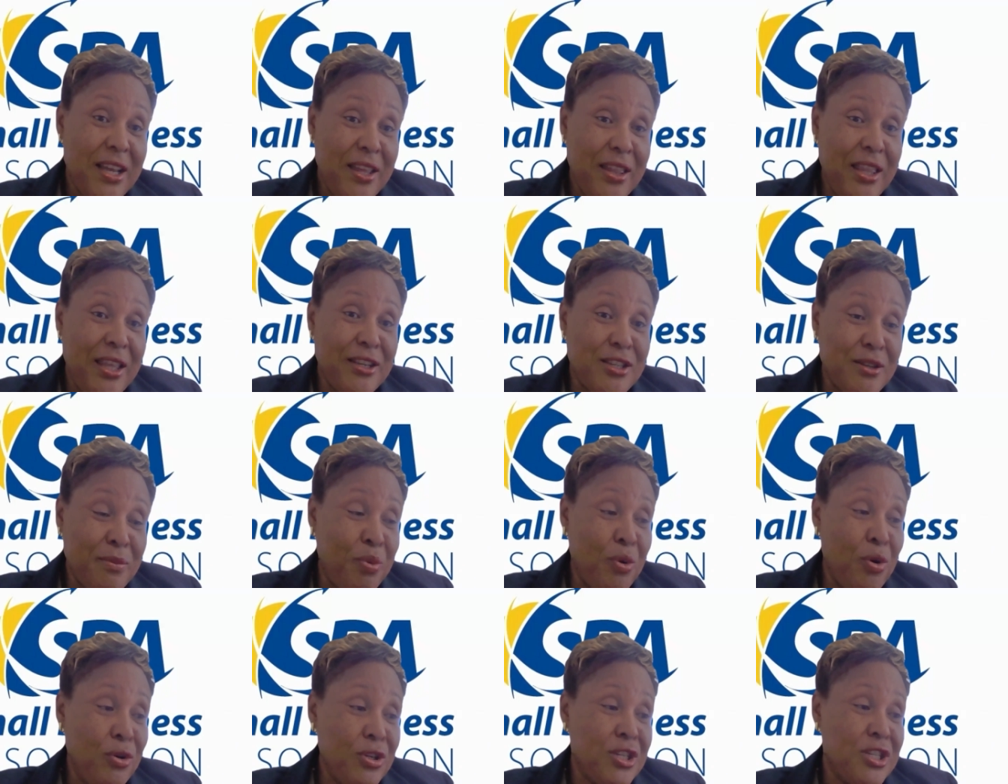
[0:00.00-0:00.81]
they're
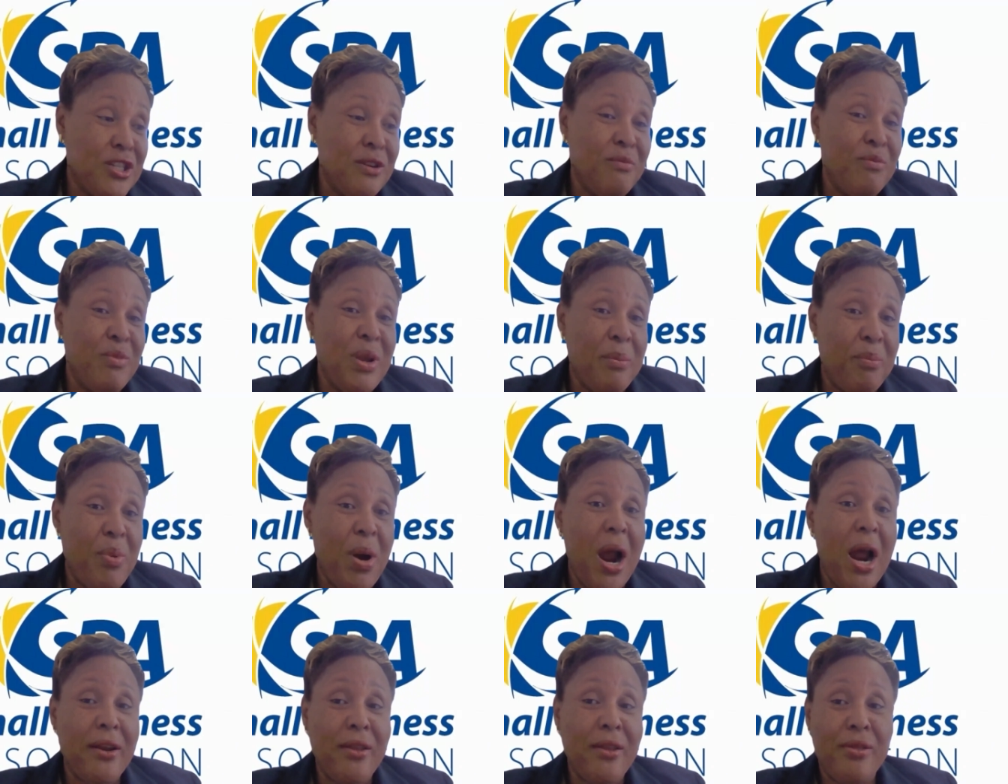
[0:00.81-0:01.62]
supposed to be a
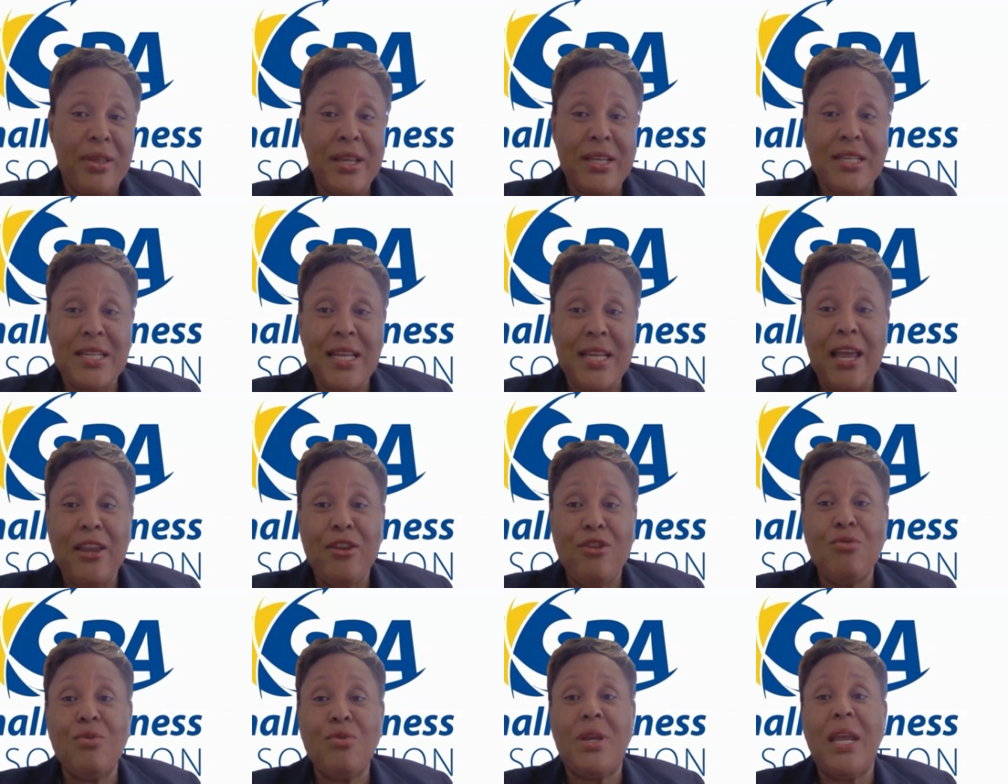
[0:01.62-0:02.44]
part of this that
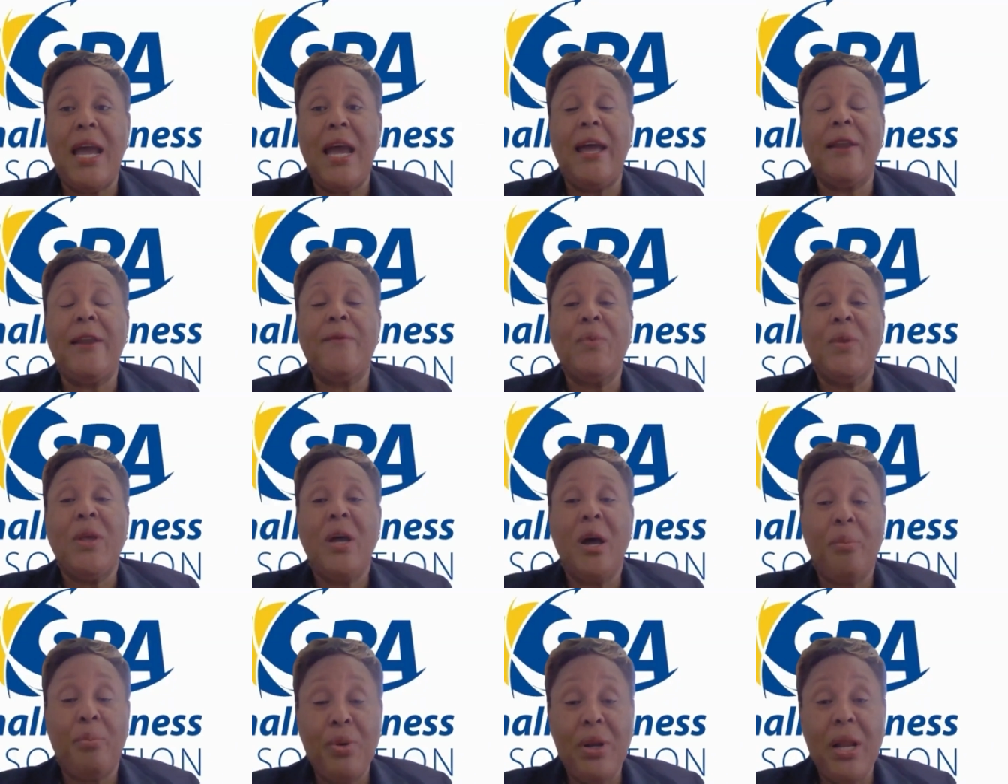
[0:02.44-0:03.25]
you can
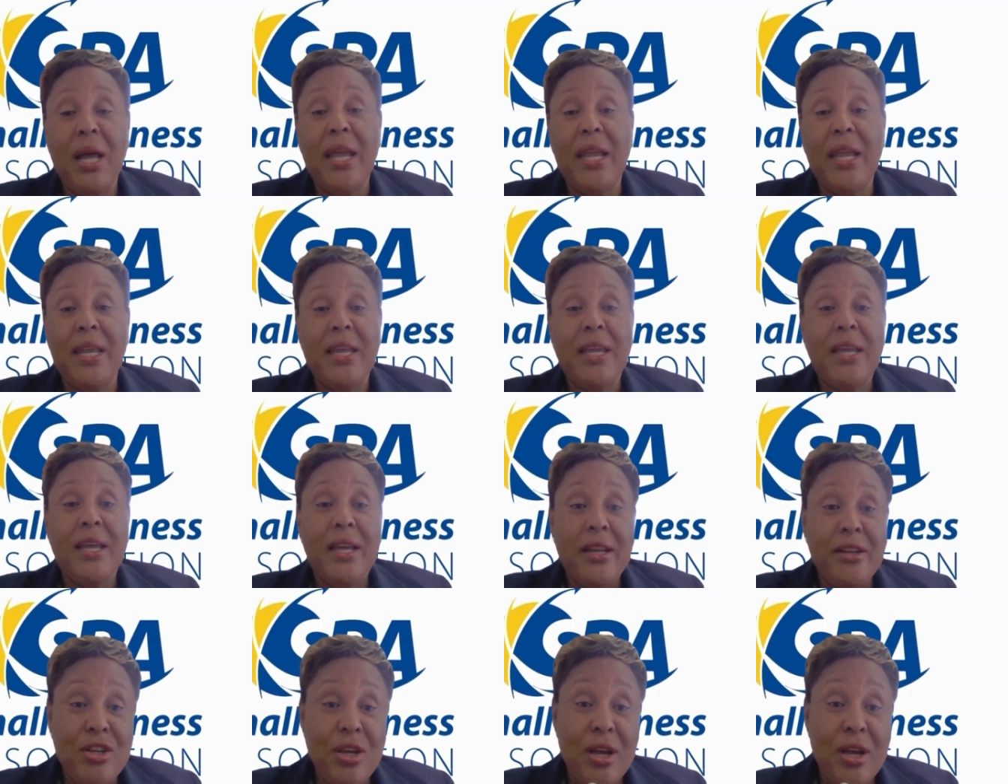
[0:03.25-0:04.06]
apply
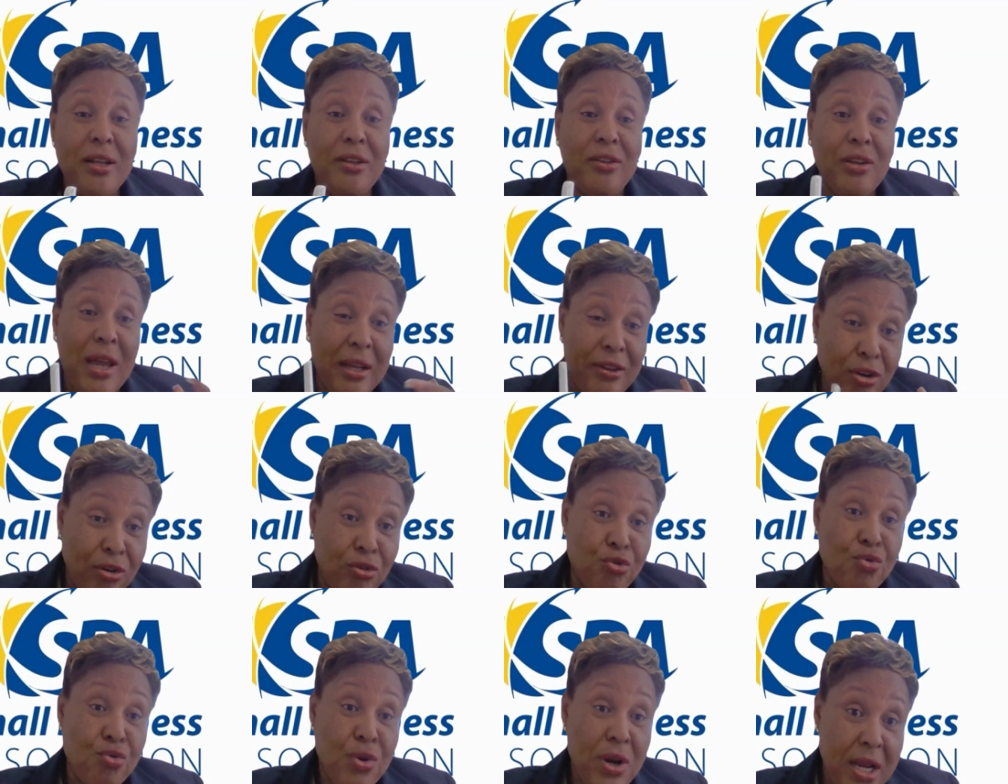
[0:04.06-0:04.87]
to
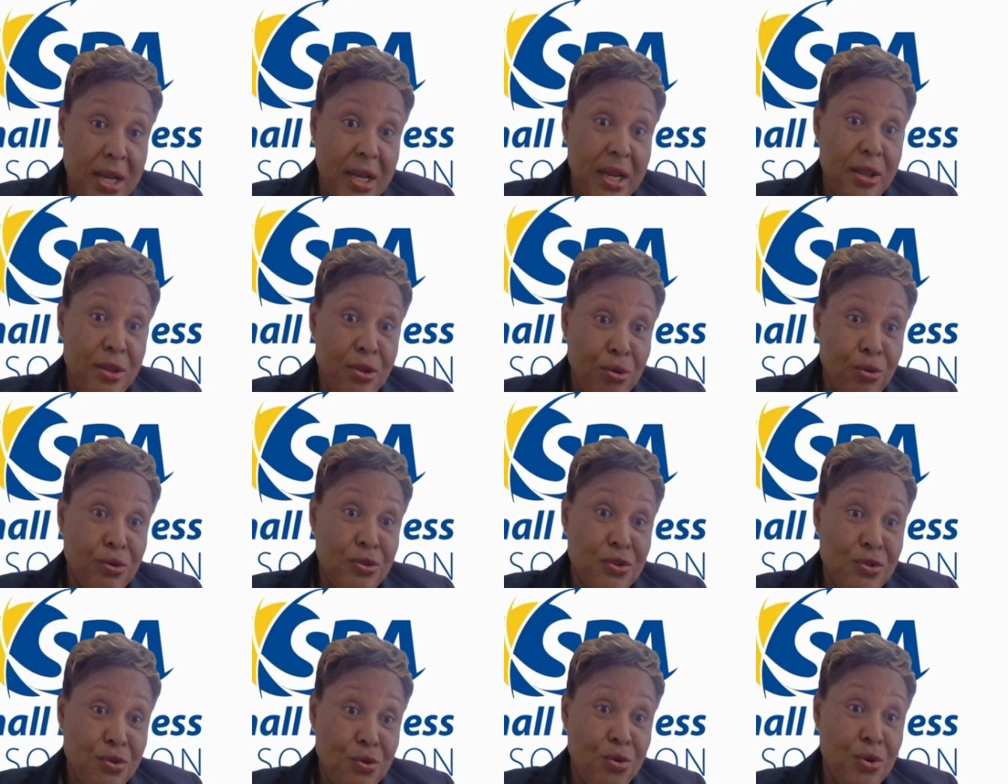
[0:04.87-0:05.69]
trade in
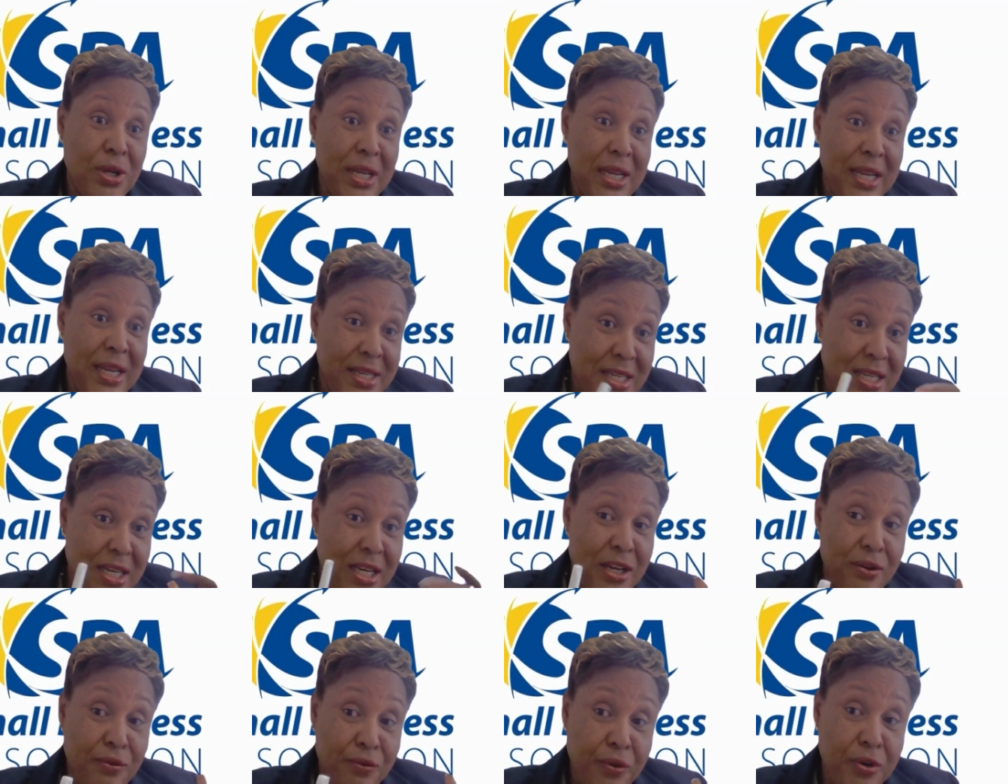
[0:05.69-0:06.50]
those old
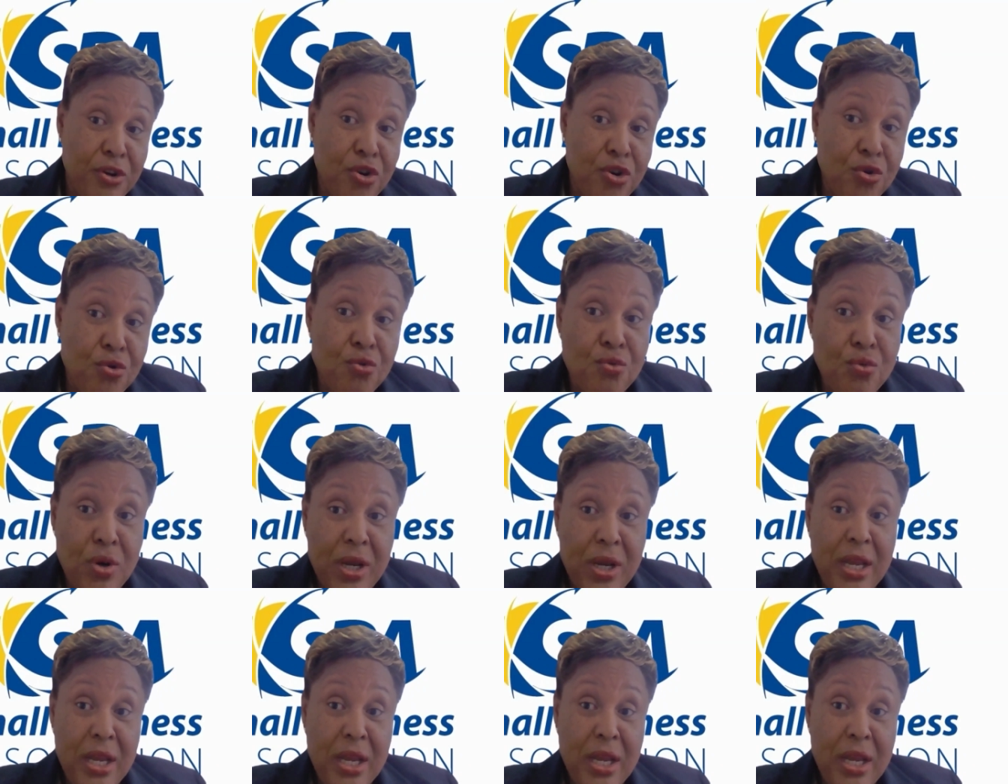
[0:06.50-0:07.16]
ACs for new